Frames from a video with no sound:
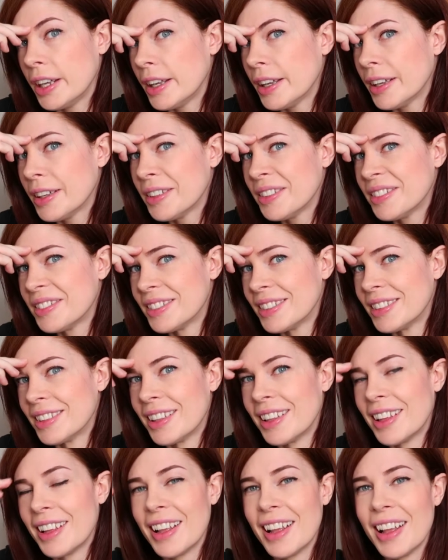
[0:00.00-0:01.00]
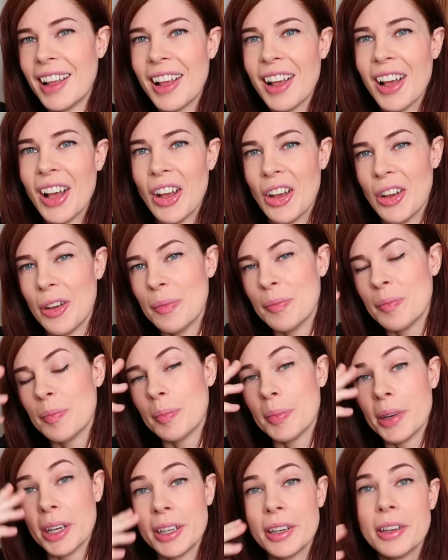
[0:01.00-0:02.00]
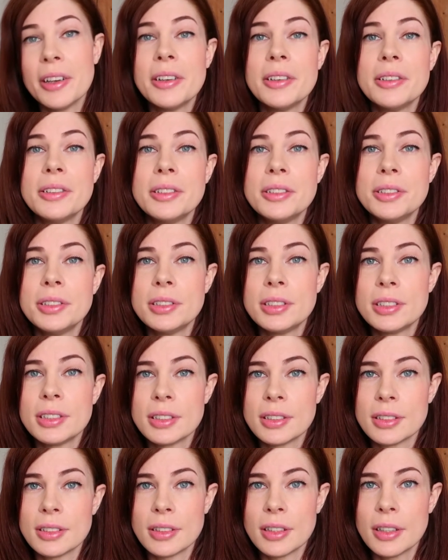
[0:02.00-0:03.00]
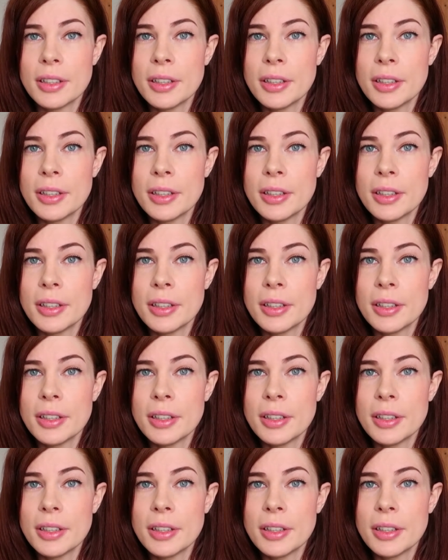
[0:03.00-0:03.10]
here, my nose,